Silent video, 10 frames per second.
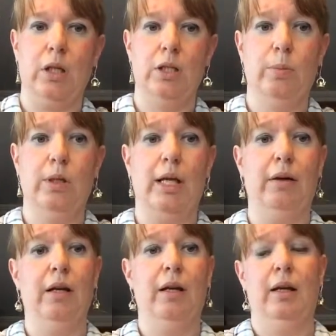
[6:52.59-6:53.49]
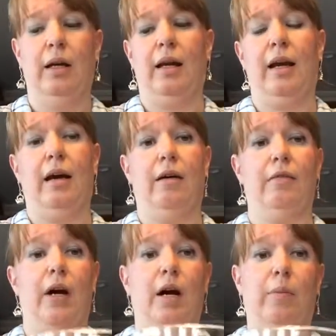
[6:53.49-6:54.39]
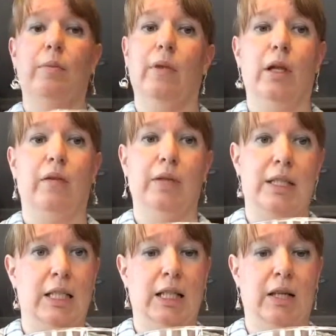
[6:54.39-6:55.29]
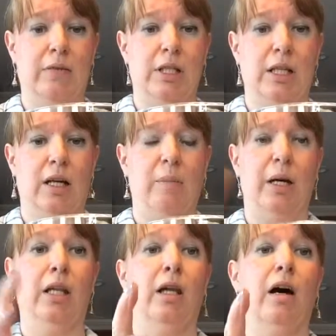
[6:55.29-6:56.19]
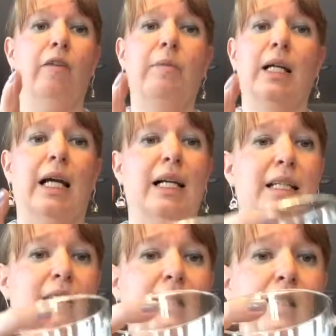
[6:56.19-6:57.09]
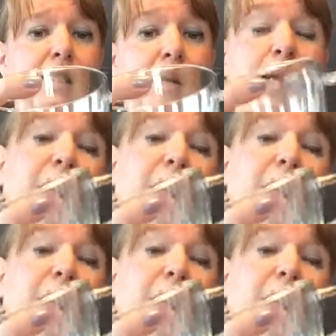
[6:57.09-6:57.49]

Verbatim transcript: So put it down, and I have our lovely tea lover's teacup. I love my lattes in this cup.